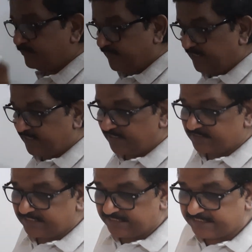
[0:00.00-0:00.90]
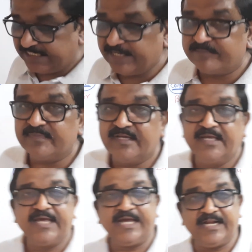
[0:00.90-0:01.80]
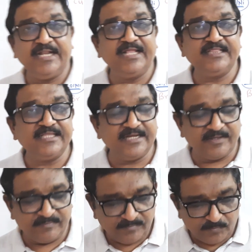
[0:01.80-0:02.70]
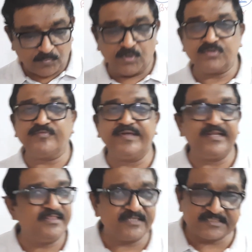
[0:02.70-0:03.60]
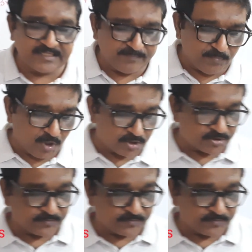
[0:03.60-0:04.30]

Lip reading: but cesium and lanthanum both were in the same box.